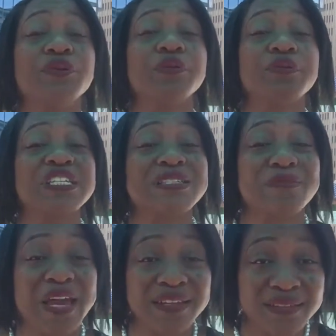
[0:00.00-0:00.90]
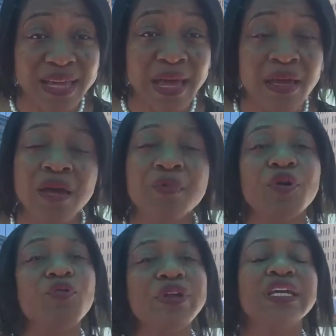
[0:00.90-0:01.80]
to respect that
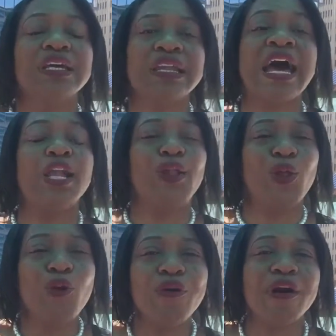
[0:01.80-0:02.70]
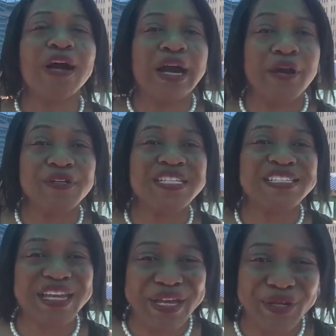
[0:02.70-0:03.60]
but we cannot lower our
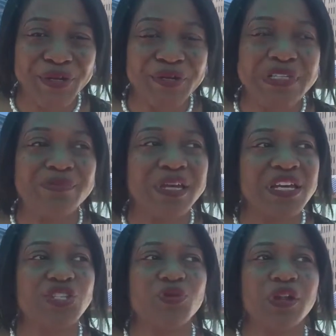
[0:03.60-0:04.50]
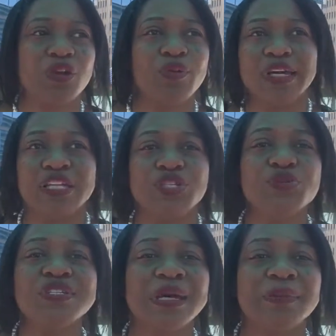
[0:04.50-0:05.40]
standards because you want to quickly
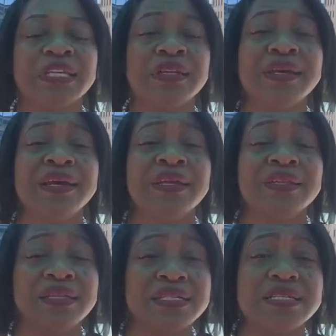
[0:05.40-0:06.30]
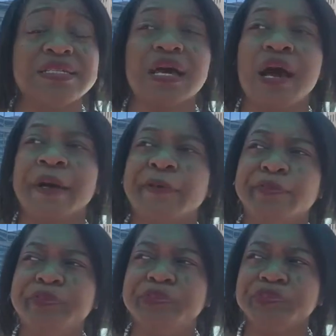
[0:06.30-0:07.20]
do something this is
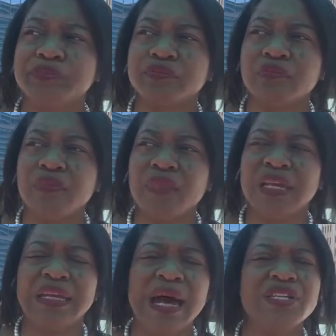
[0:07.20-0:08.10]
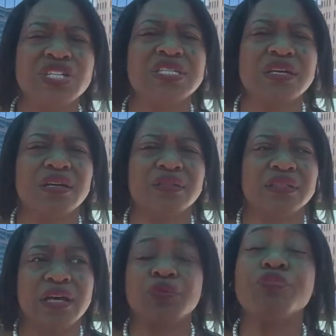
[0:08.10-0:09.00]
um, not just
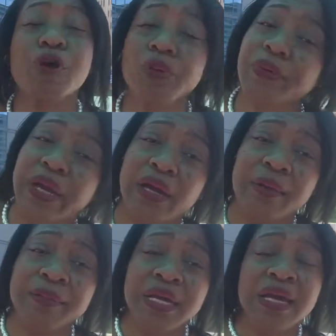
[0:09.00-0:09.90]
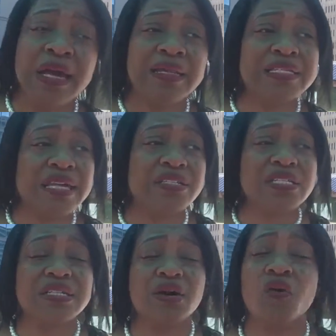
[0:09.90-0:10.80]
another program and it's not
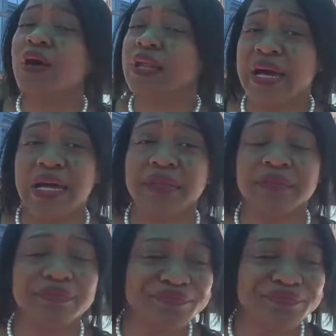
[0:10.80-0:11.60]
just an online